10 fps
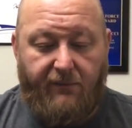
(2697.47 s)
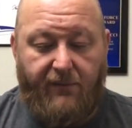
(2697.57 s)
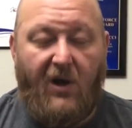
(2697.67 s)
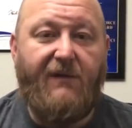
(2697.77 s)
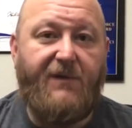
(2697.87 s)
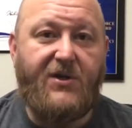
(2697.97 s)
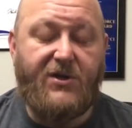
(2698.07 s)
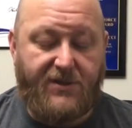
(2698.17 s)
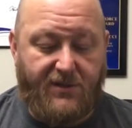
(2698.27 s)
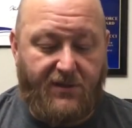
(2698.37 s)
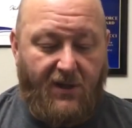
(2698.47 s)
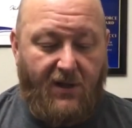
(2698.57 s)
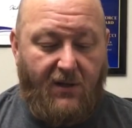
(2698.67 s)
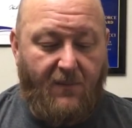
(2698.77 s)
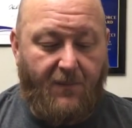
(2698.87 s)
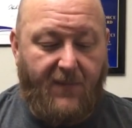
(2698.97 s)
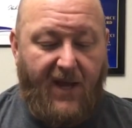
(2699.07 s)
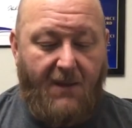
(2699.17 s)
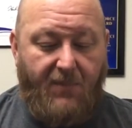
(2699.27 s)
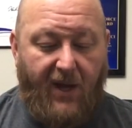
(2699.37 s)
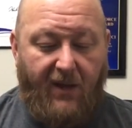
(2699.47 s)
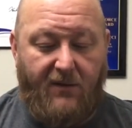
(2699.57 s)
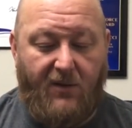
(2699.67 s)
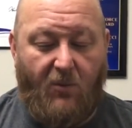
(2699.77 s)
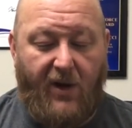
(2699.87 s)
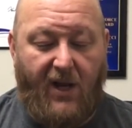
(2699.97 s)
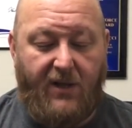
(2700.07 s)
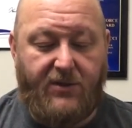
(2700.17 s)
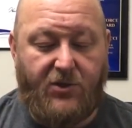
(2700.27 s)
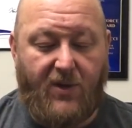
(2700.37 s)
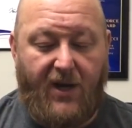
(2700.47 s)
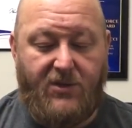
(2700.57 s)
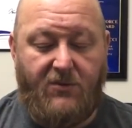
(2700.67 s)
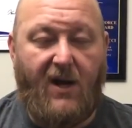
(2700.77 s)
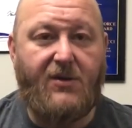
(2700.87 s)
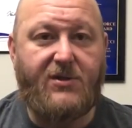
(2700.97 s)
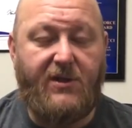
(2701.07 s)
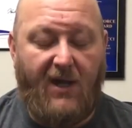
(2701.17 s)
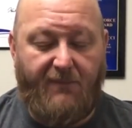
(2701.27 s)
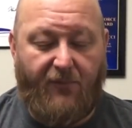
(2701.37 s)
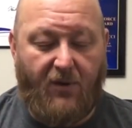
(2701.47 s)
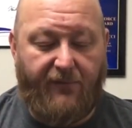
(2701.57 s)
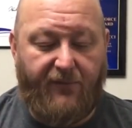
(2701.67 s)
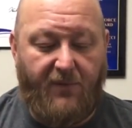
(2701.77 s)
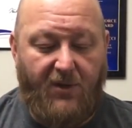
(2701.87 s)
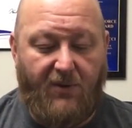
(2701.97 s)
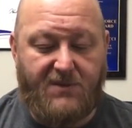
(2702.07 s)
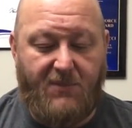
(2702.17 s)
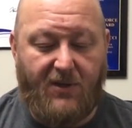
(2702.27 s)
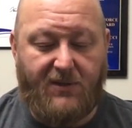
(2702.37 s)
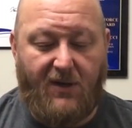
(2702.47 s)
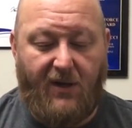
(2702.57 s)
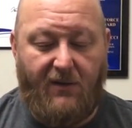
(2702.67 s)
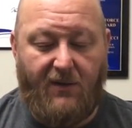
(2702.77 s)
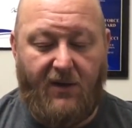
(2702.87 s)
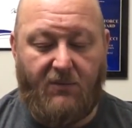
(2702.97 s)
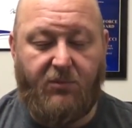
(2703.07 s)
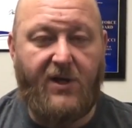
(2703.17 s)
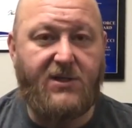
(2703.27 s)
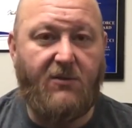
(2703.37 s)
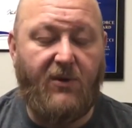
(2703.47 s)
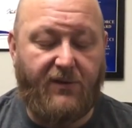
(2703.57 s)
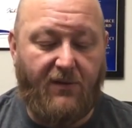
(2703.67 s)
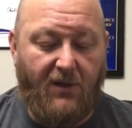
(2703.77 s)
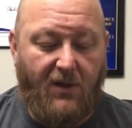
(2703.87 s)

very vicious campaign that went on to try to oust the M4 from the U.S. military and replace it with